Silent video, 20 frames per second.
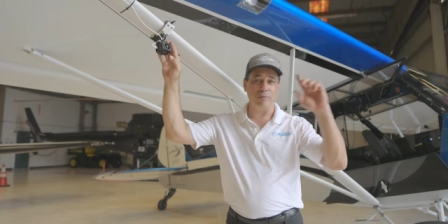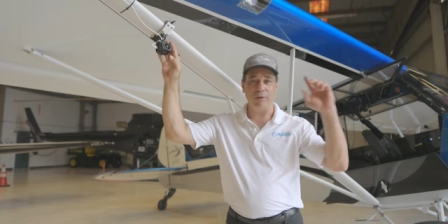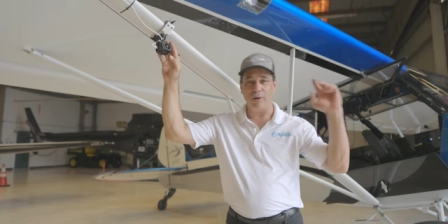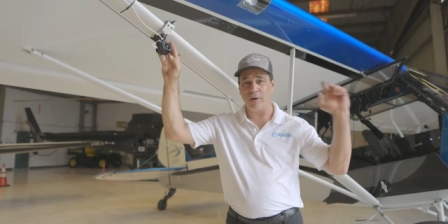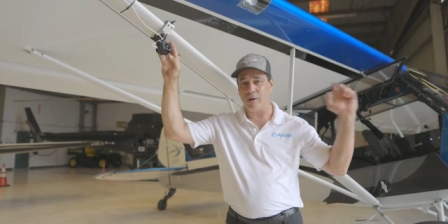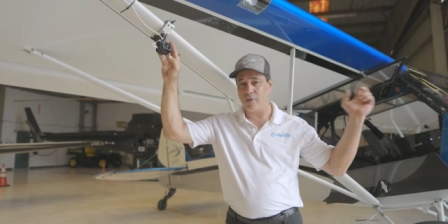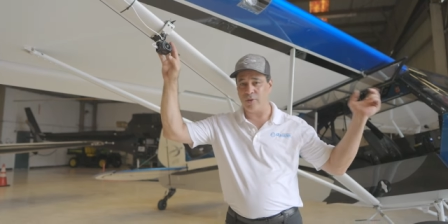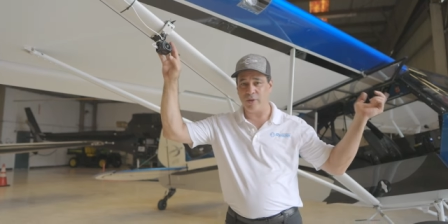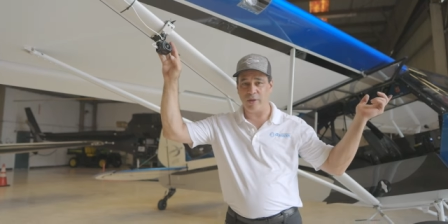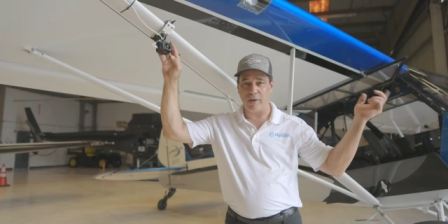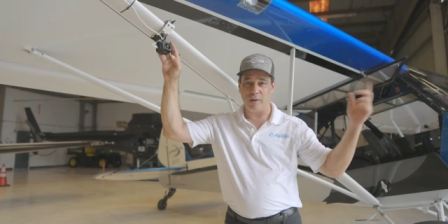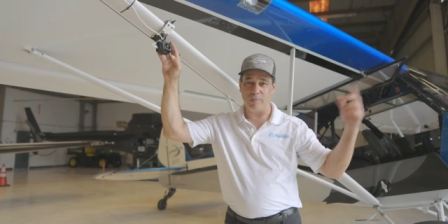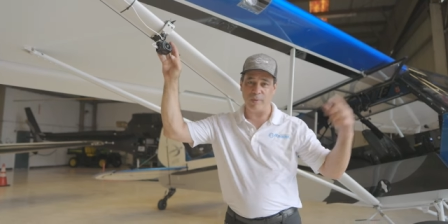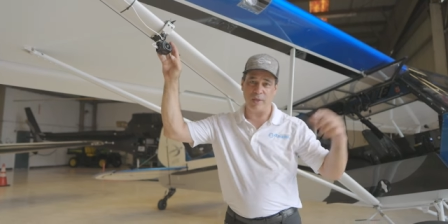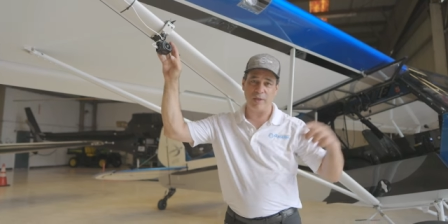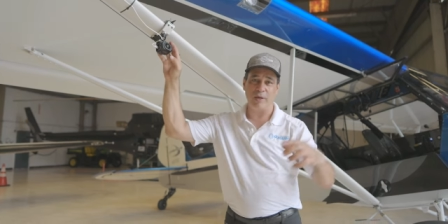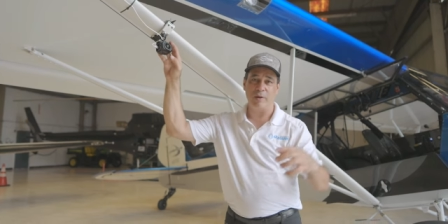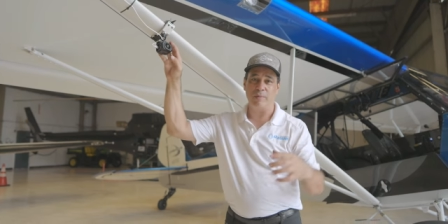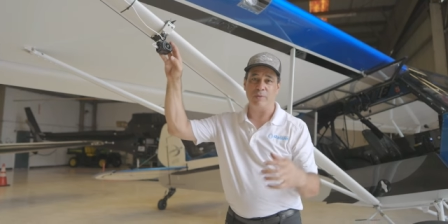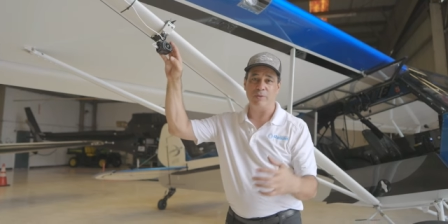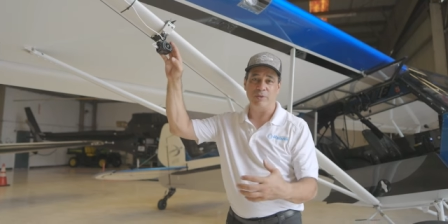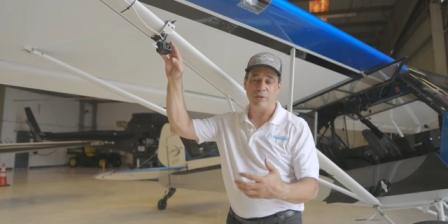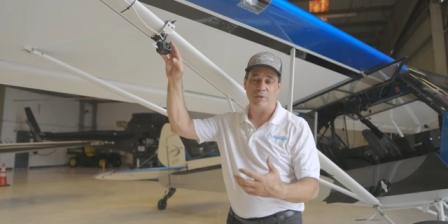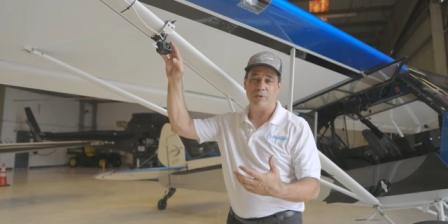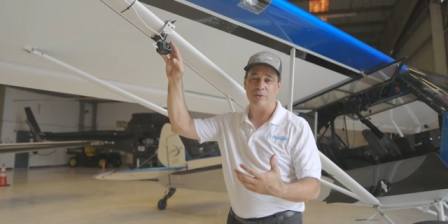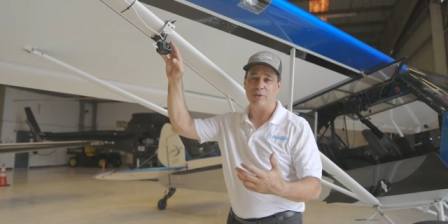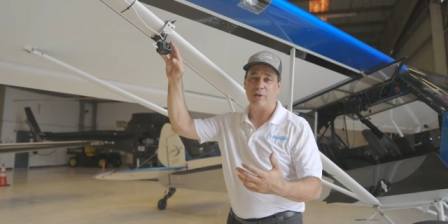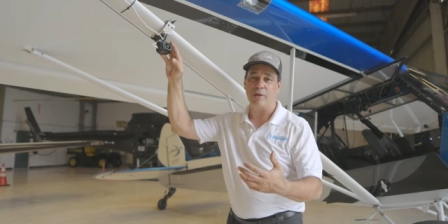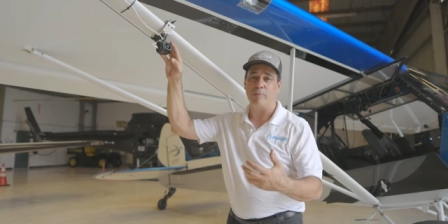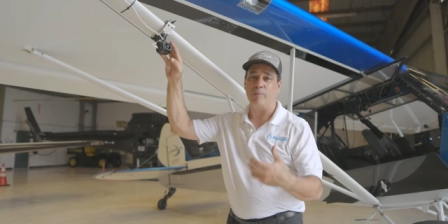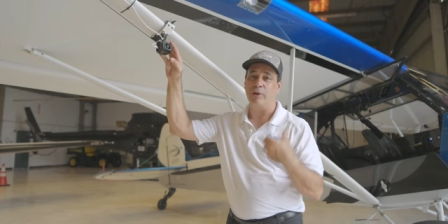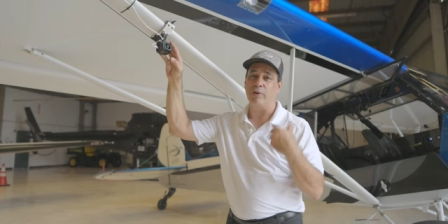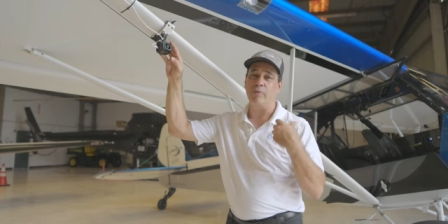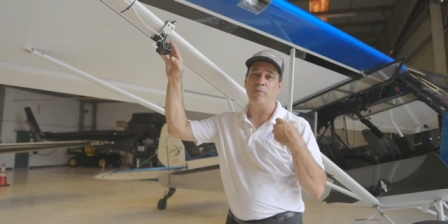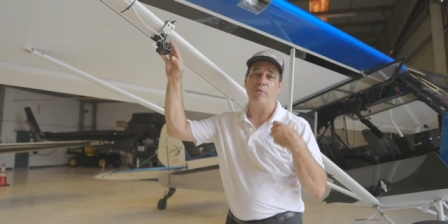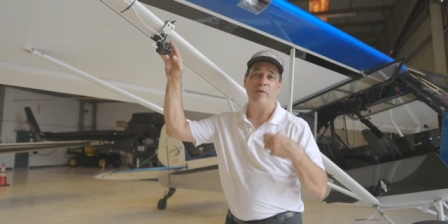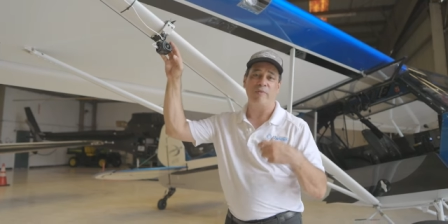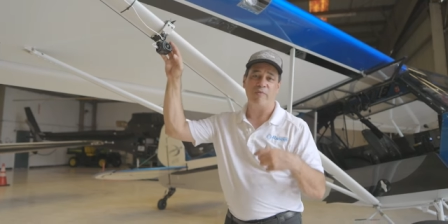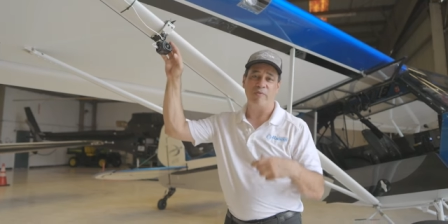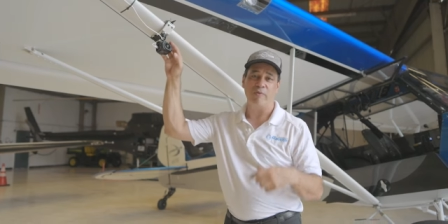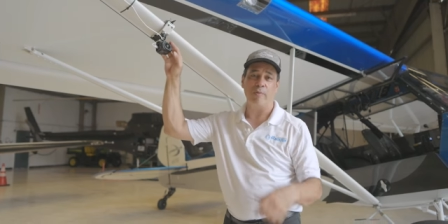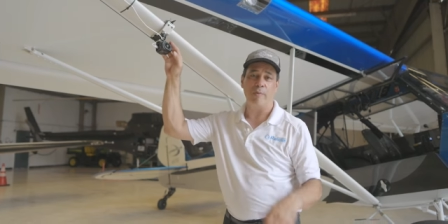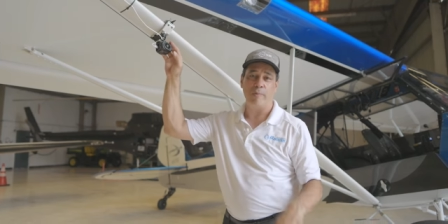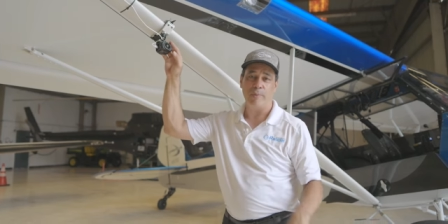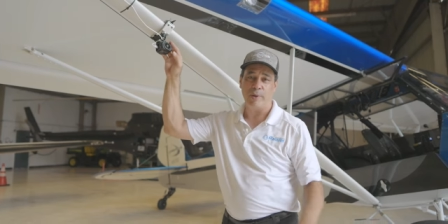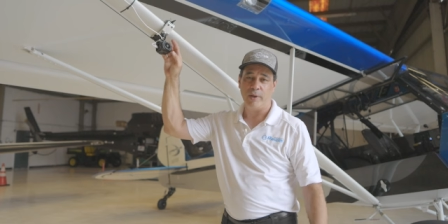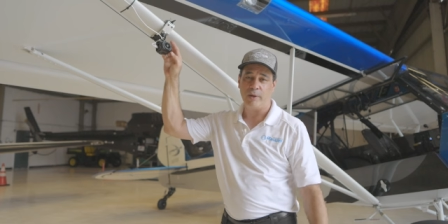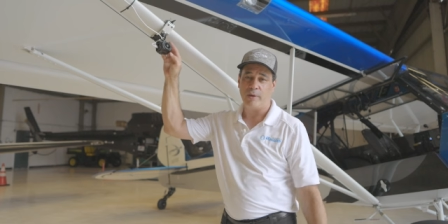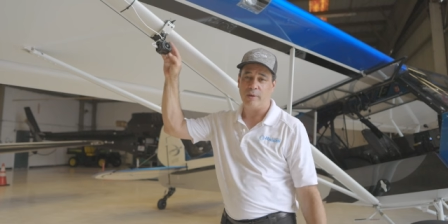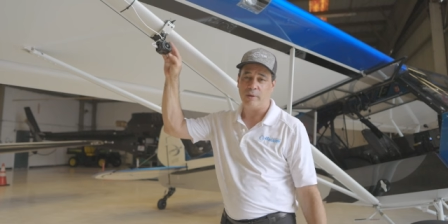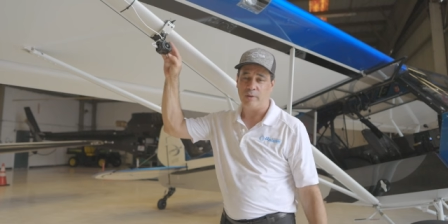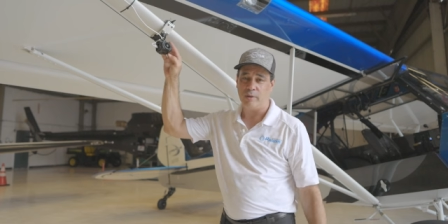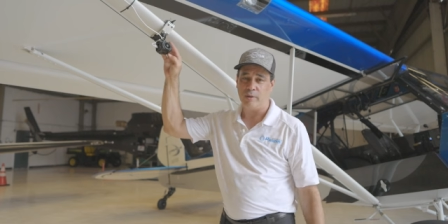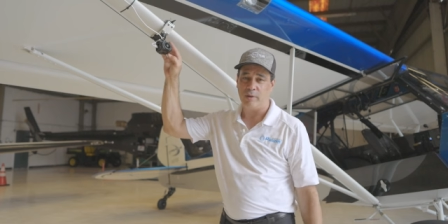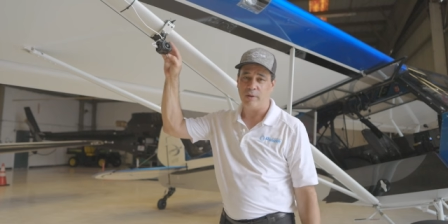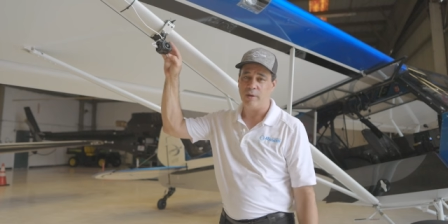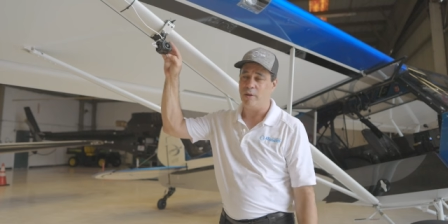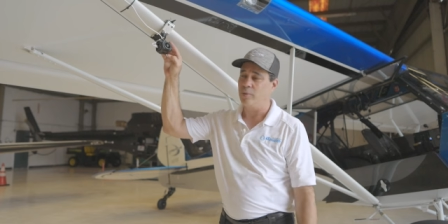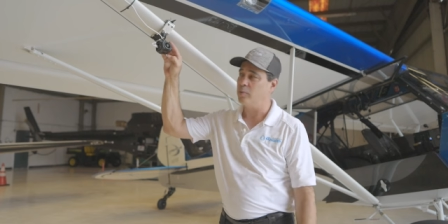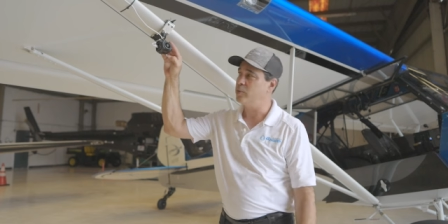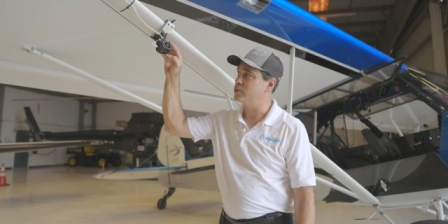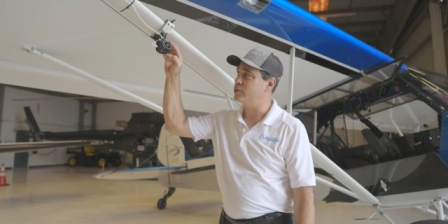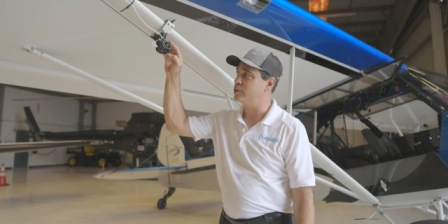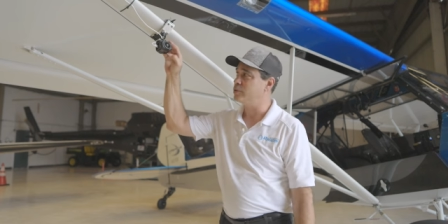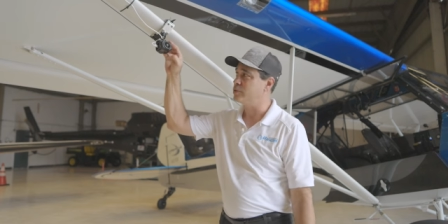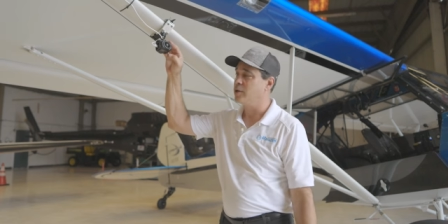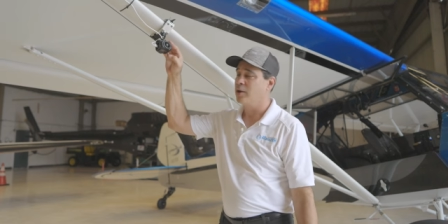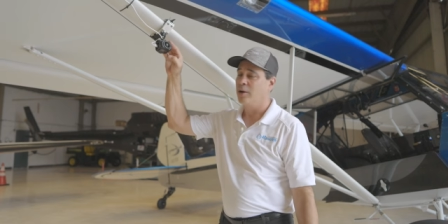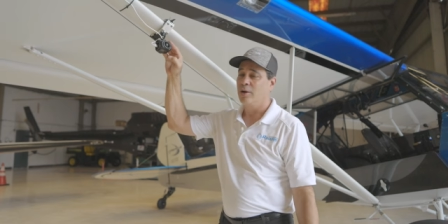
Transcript: and all the Garmin cameras in this airplane right from the panel, uh, which is